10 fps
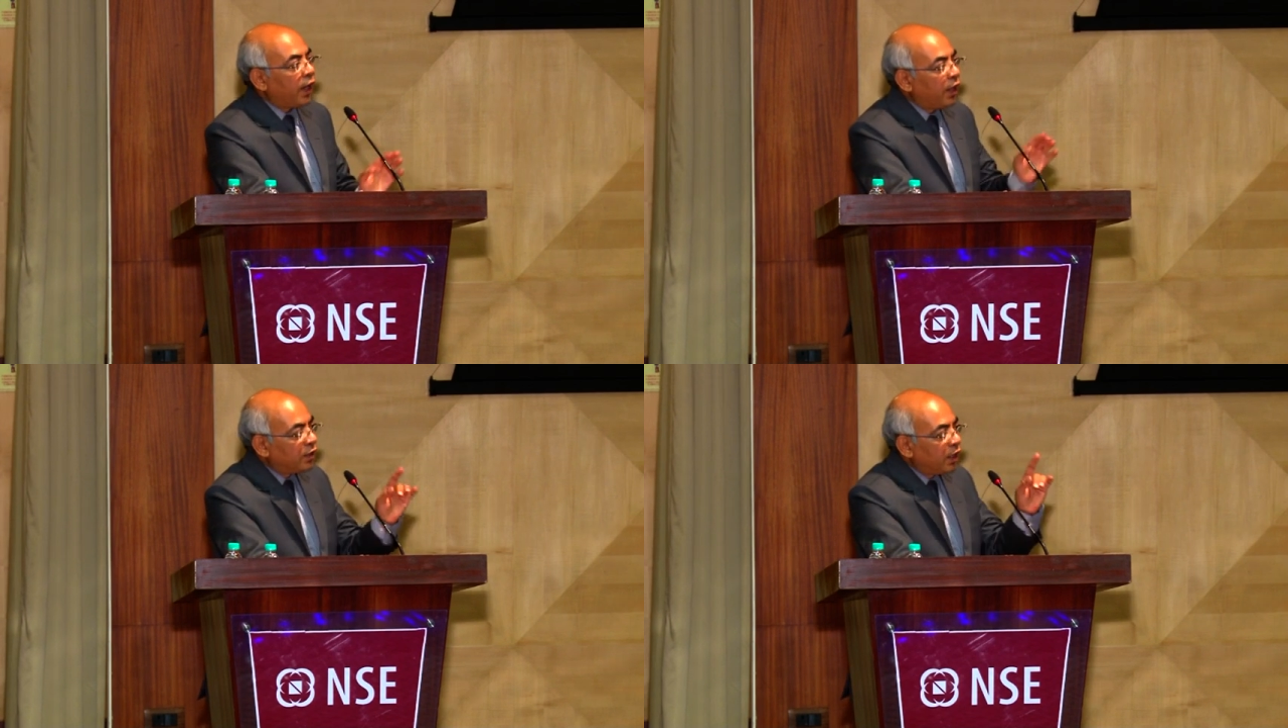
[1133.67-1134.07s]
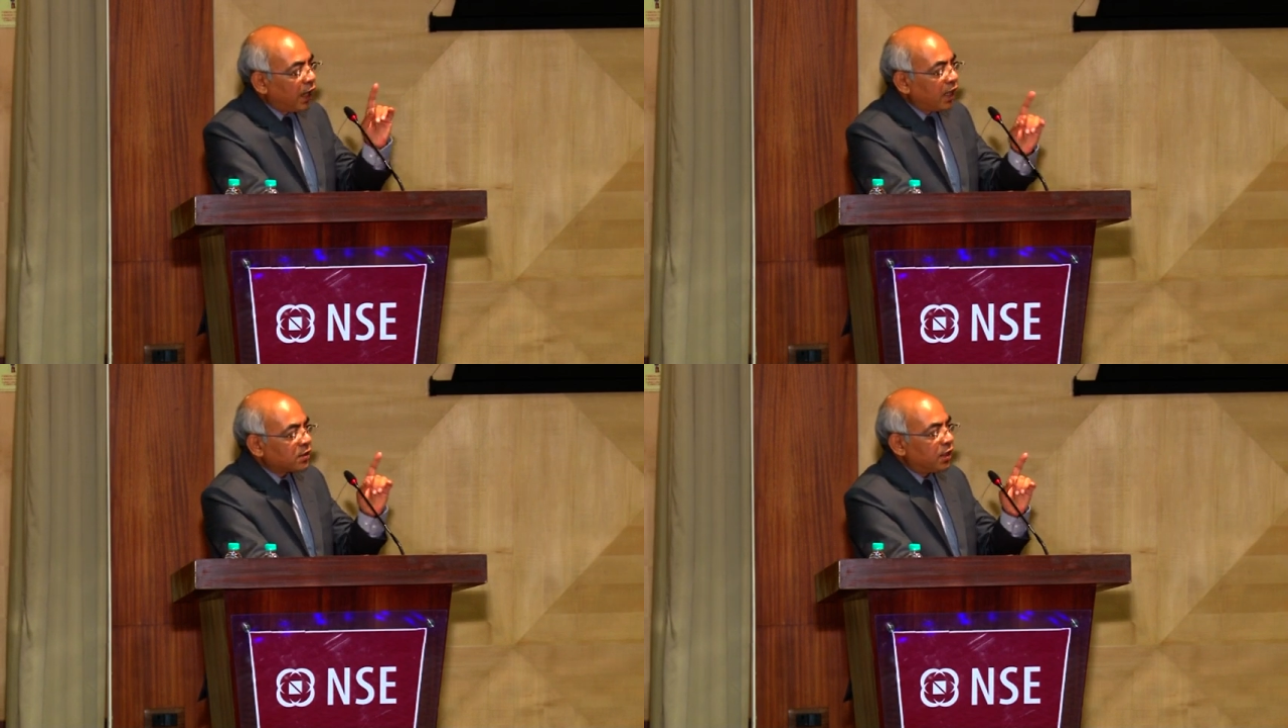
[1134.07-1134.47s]
And the
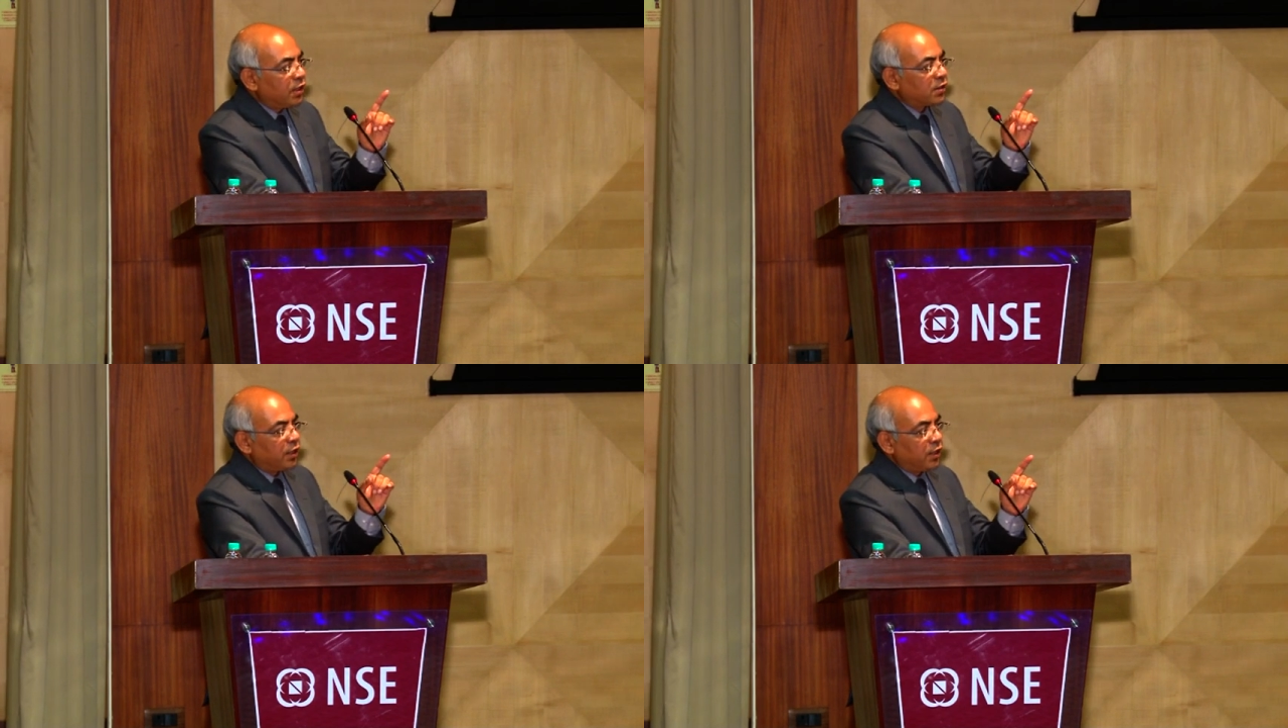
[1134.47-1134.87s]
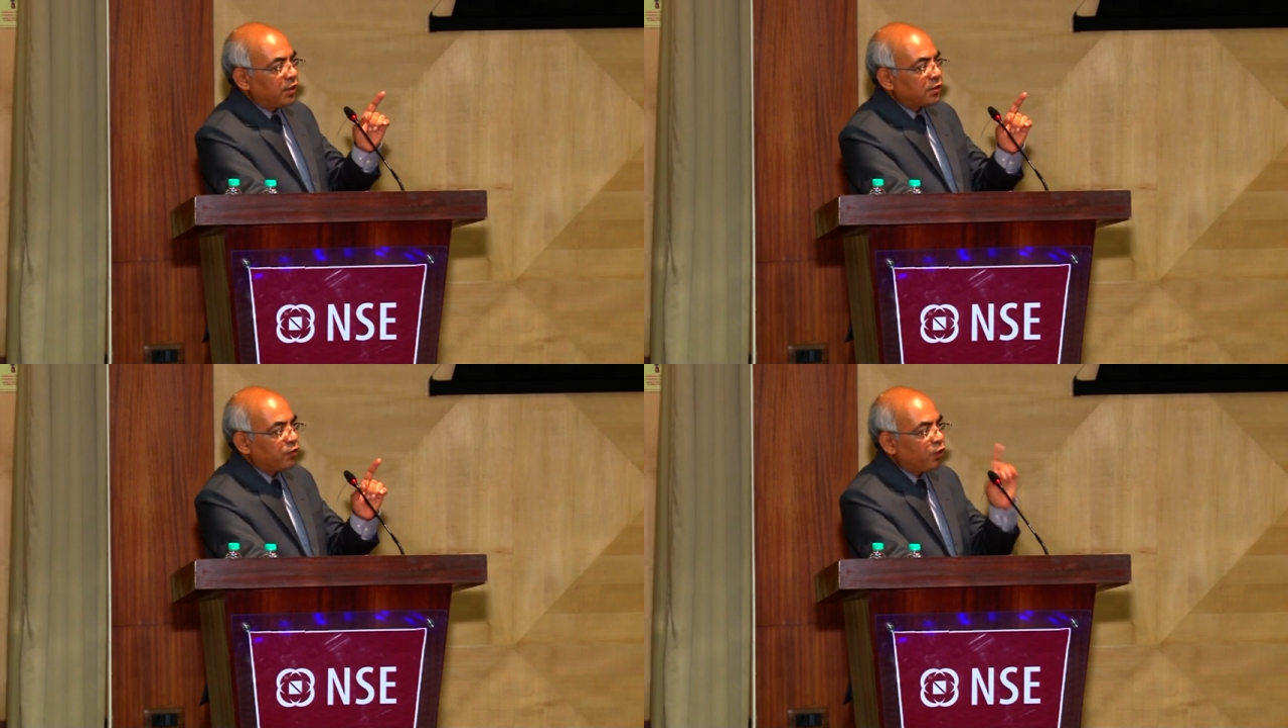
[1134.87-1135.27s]
last condition
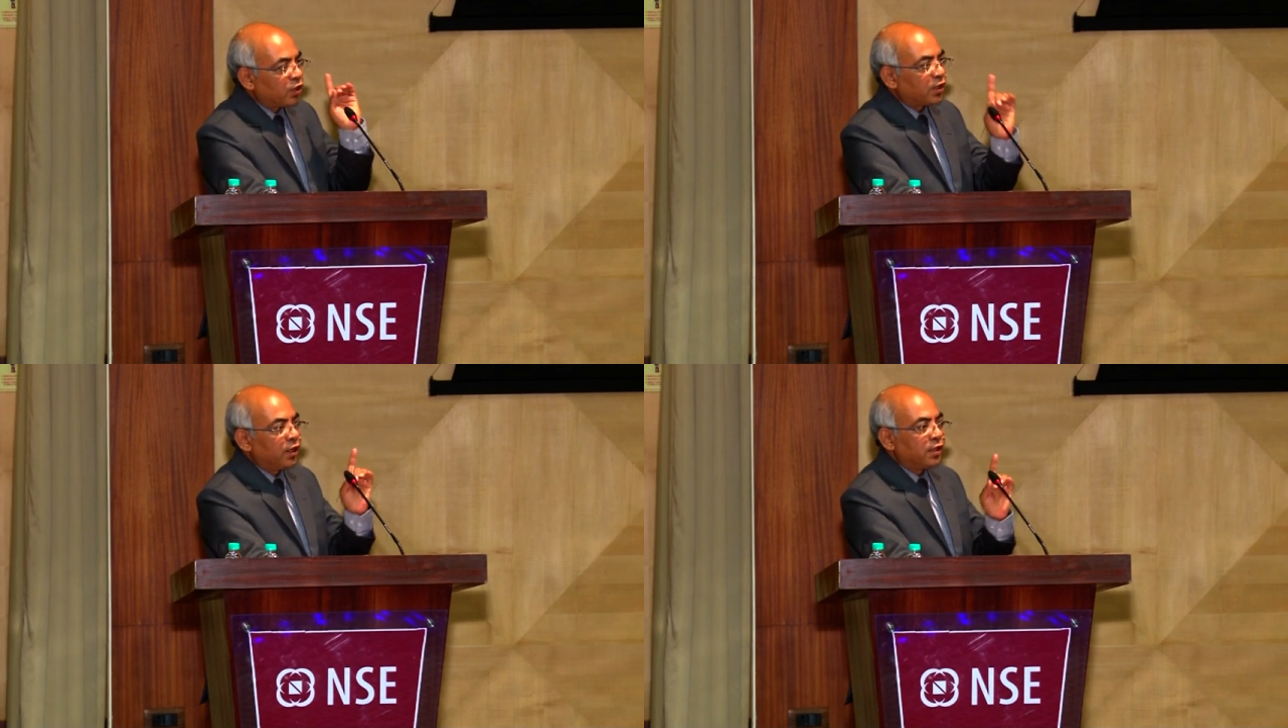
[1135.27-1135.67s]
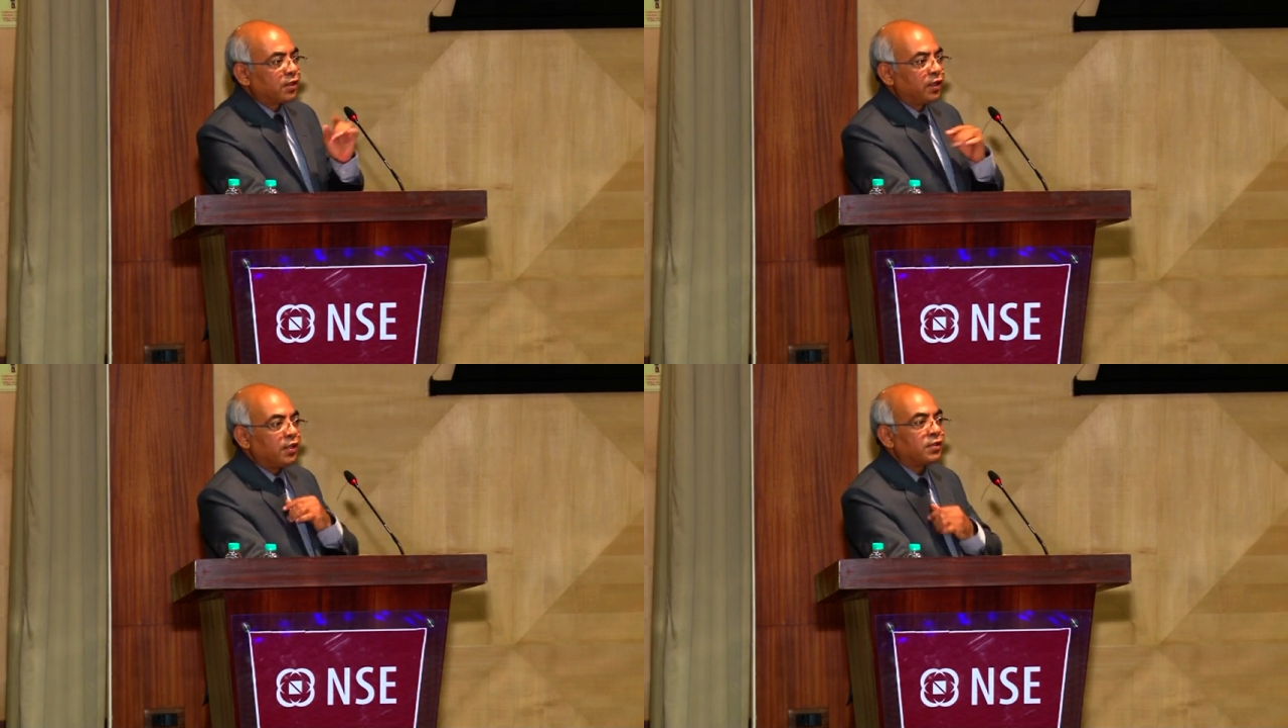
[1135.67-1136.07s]
is, fourth
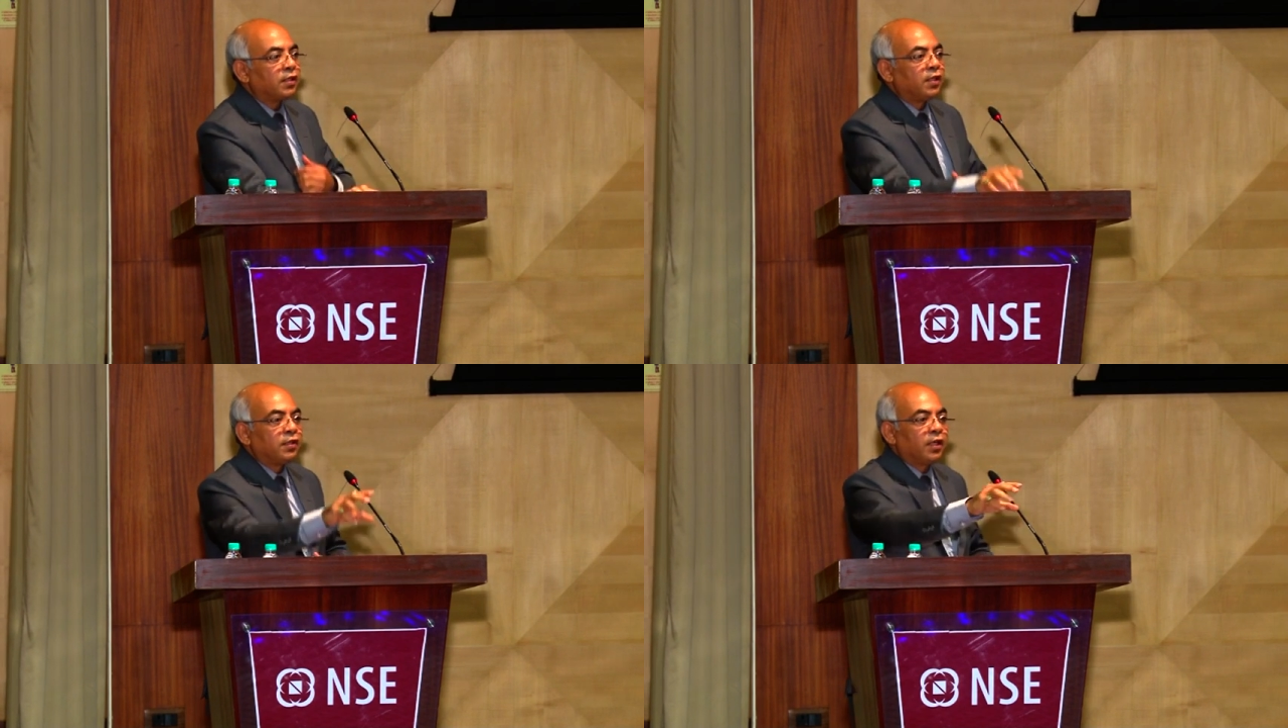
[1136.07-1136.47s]
condition is,